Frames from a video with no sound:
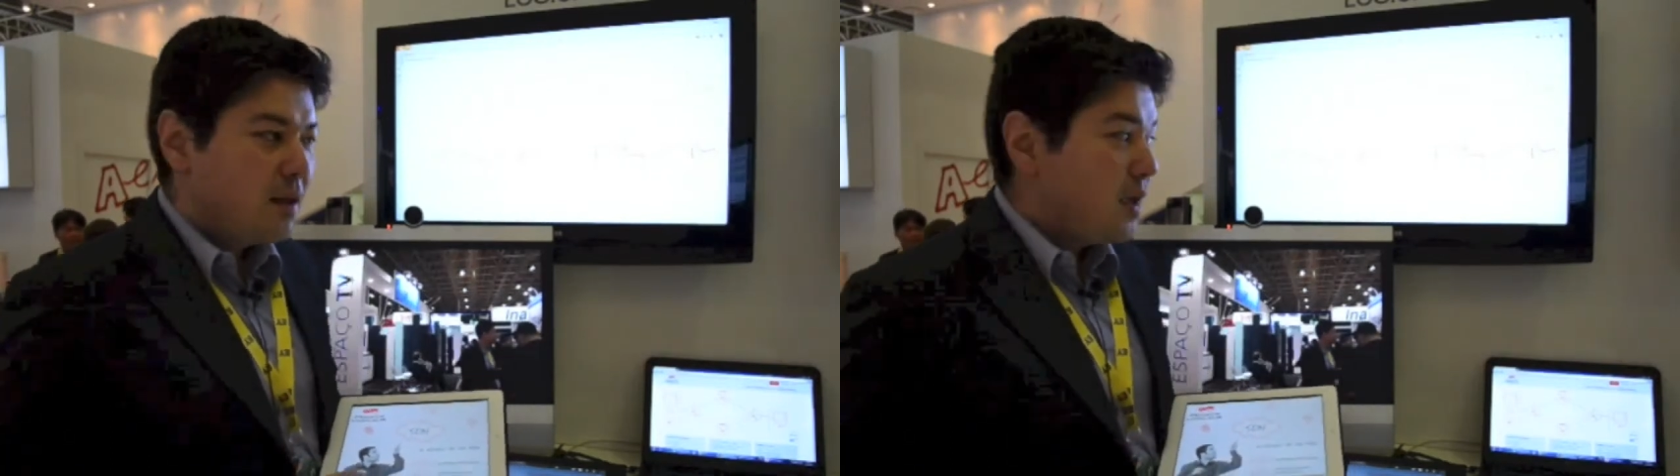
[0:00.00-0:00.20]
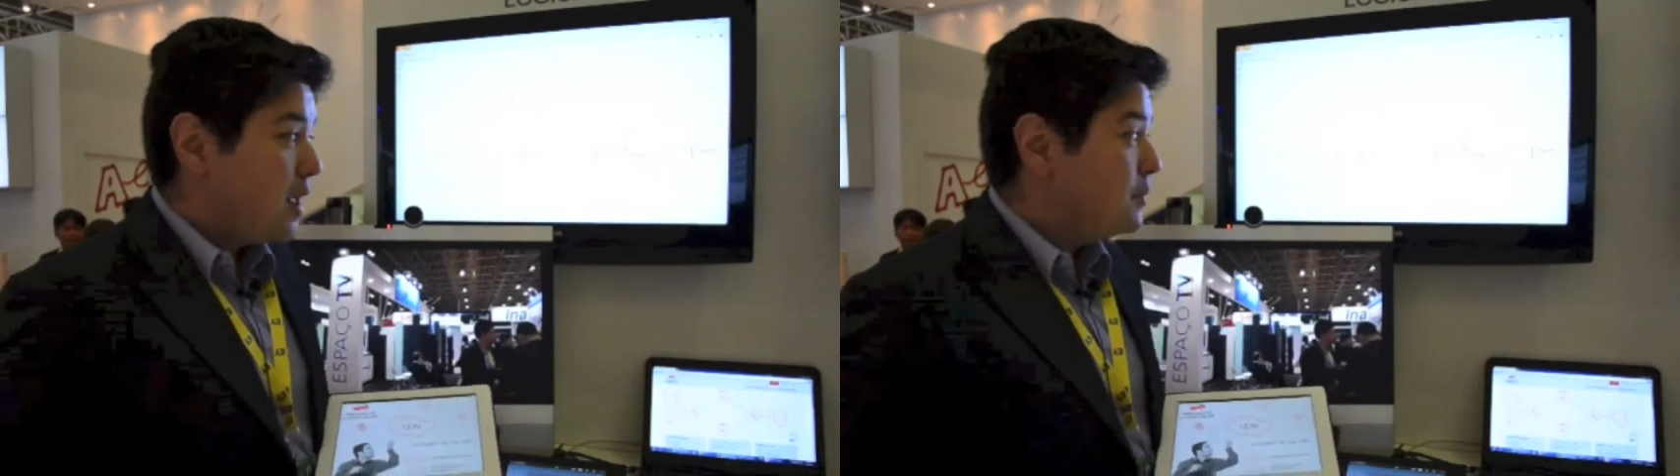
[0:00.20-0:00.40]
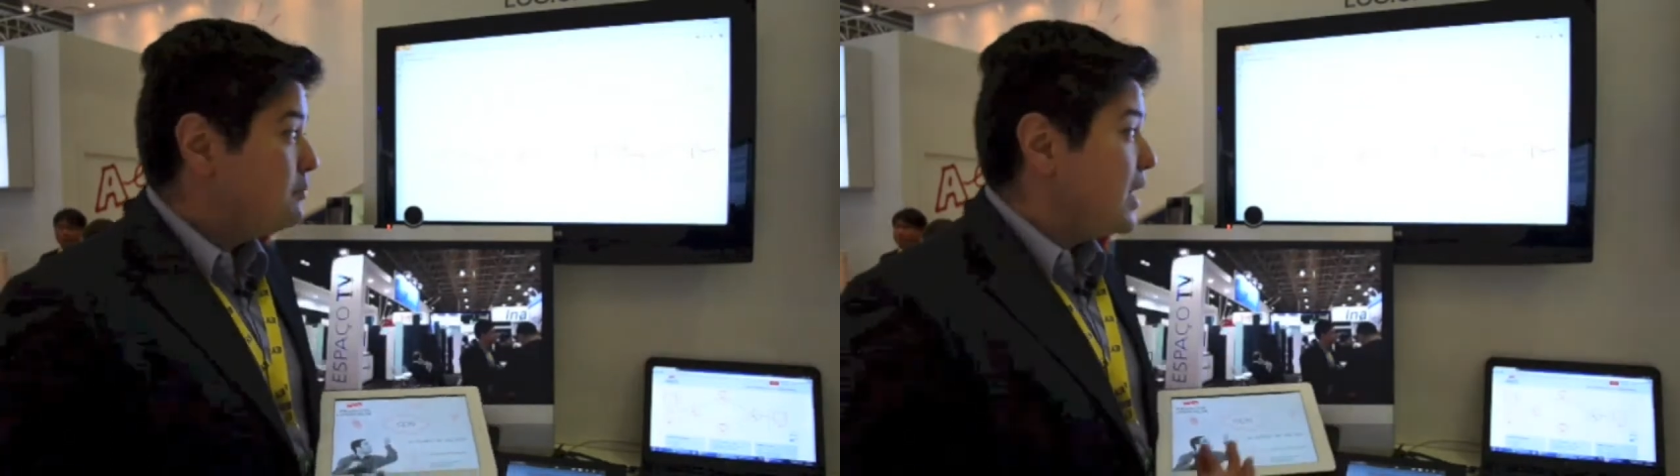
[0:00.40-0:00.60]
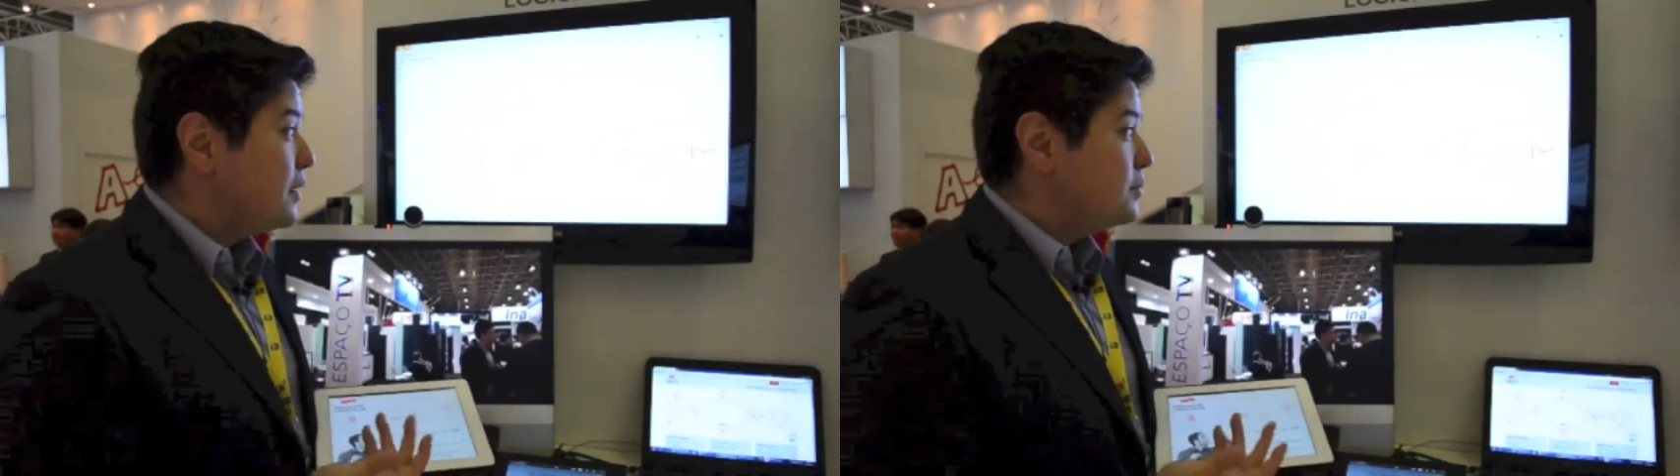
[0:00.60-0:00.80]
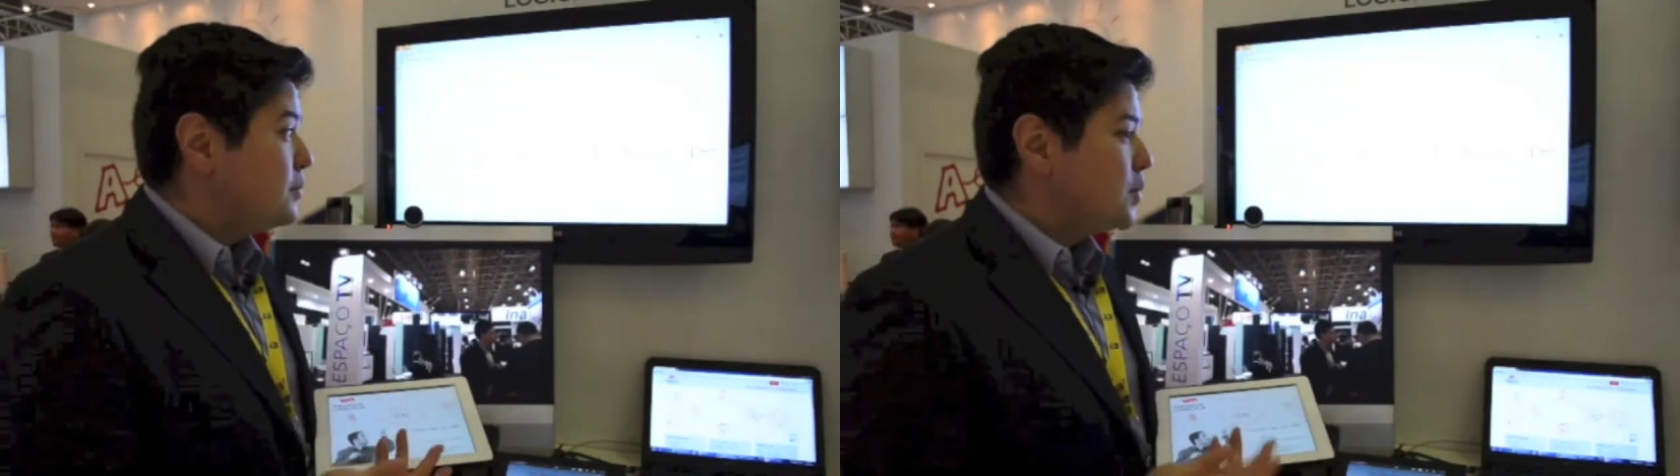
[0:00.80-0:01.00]
and make
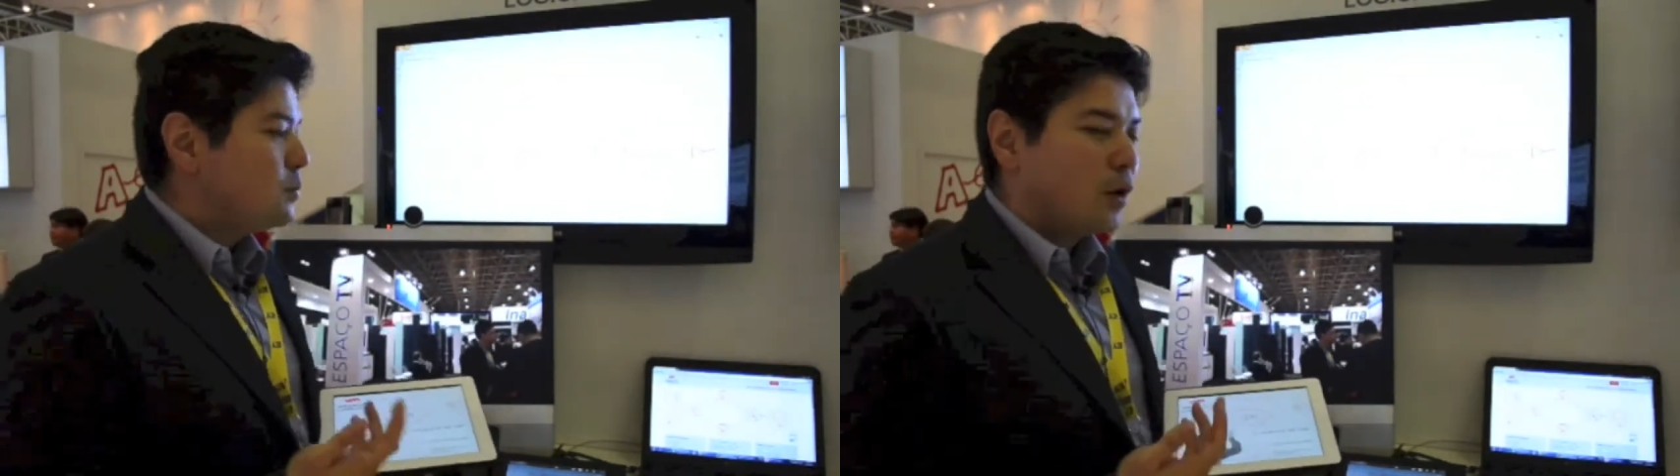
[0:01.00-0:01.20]
more